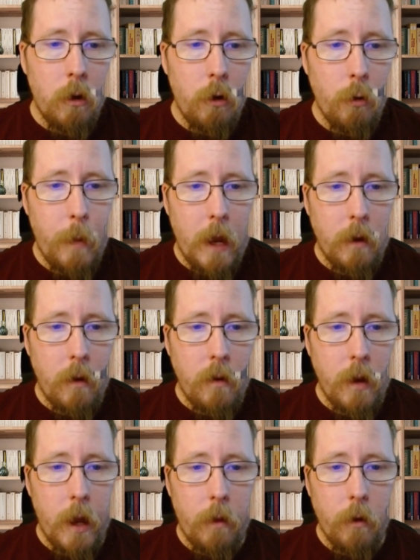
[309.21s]
who
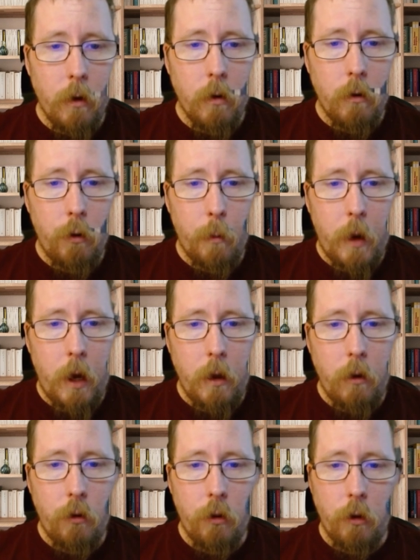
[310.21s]
banded together to
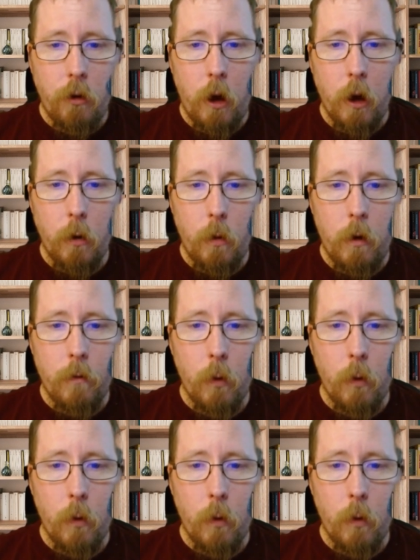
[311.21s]
punish the Tonkawa